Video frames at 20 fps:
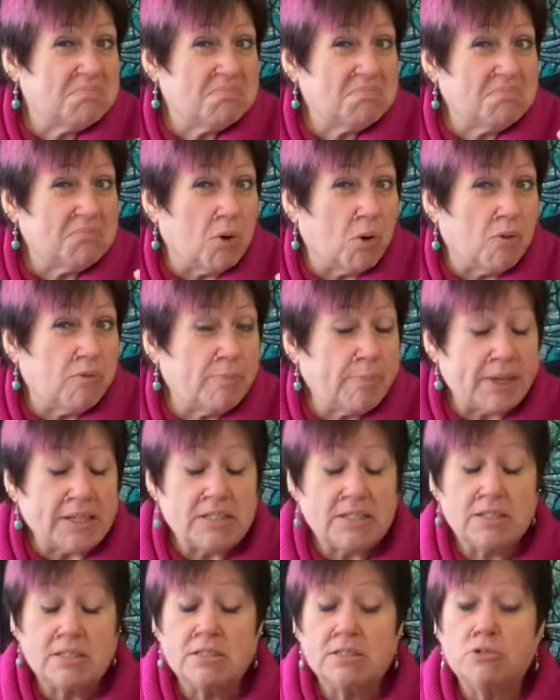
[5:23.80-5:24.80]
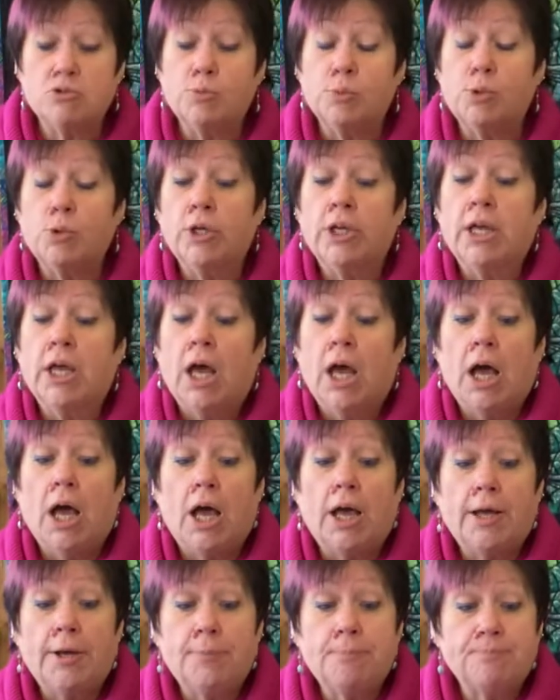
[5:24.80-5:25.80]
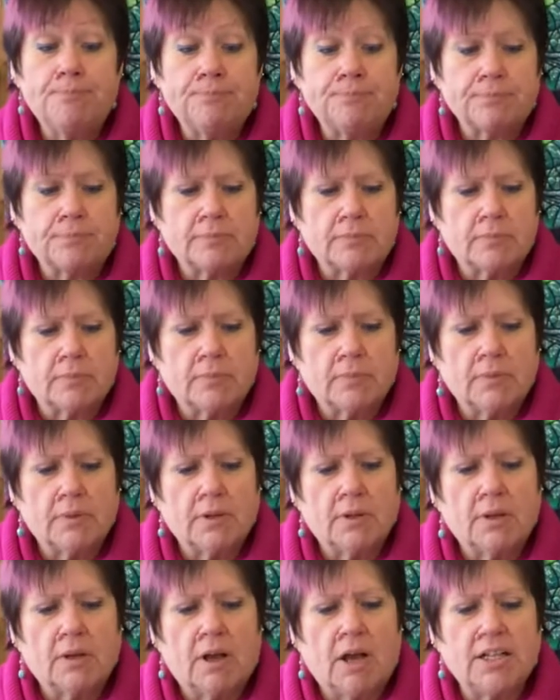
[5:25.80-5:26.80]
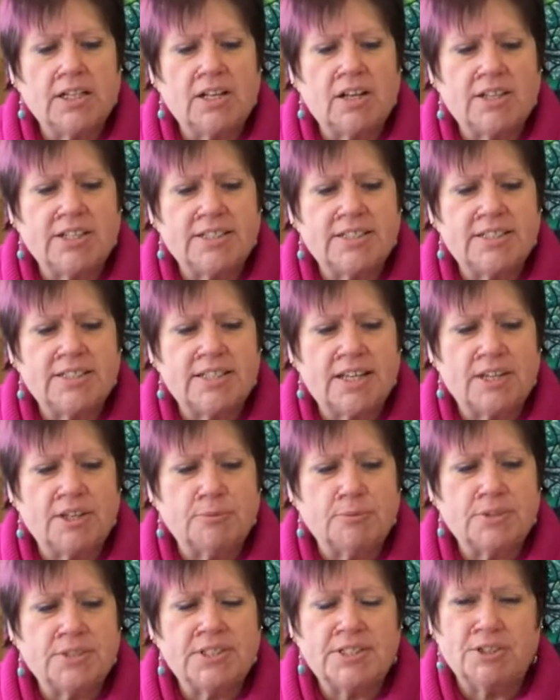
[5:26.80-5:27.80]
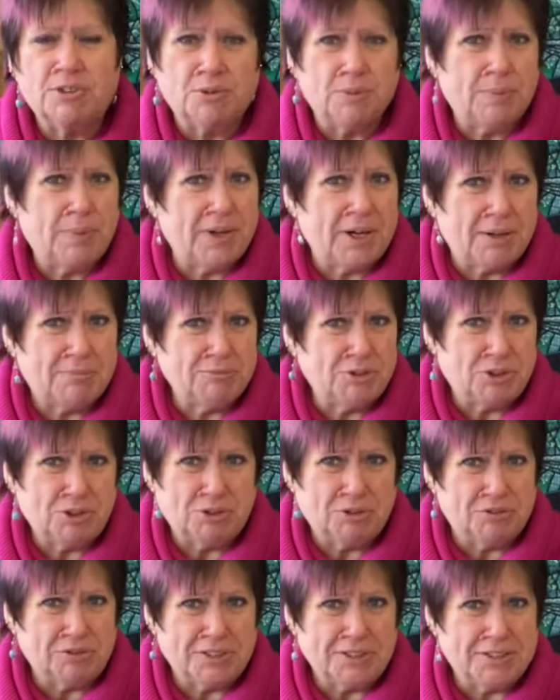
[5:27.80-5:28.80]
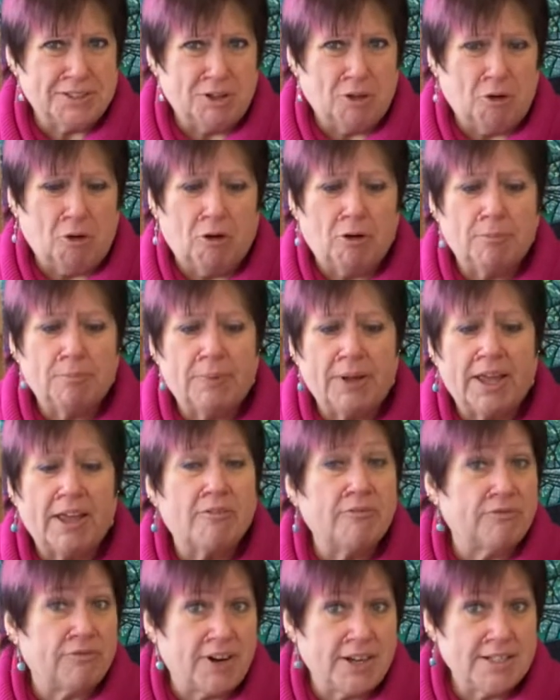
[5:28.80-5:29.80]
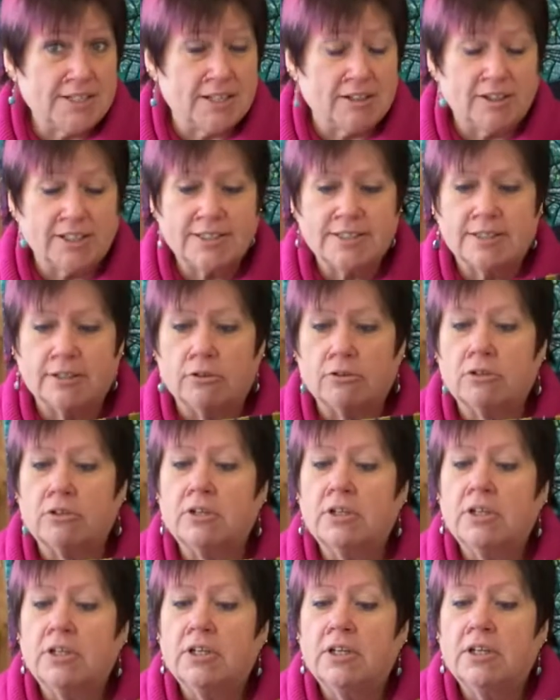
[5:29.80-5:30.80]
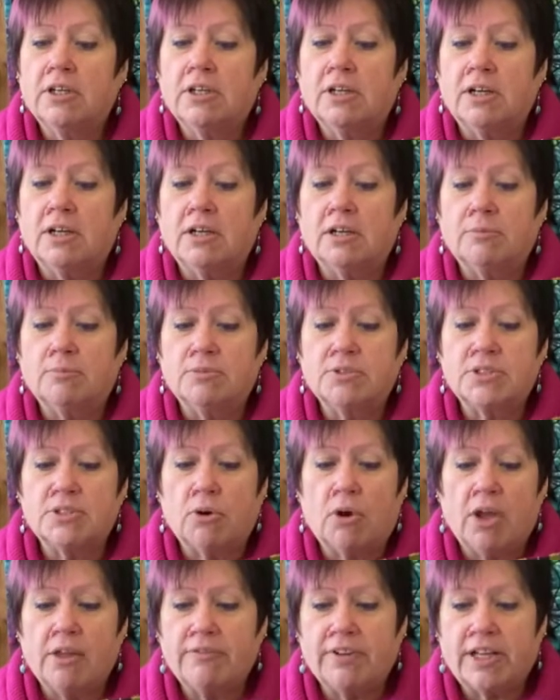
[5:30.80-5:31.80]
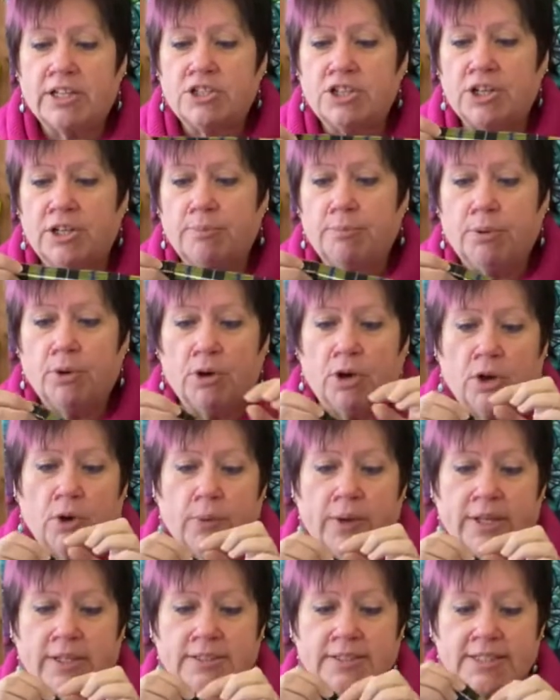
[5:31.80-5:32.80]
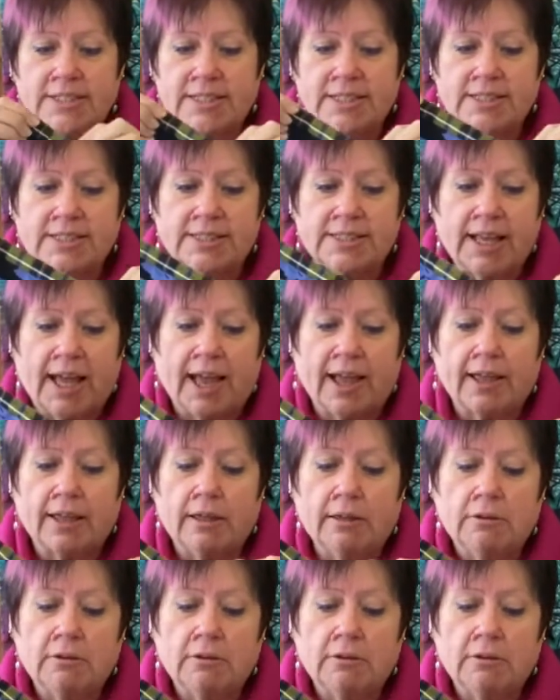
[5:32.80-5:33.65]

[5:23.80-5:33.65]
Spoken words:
off-piste as normal. I'd like to say it was silk, but I'm sure it's not. But it frays like silk. So I've actually put a quick zigzag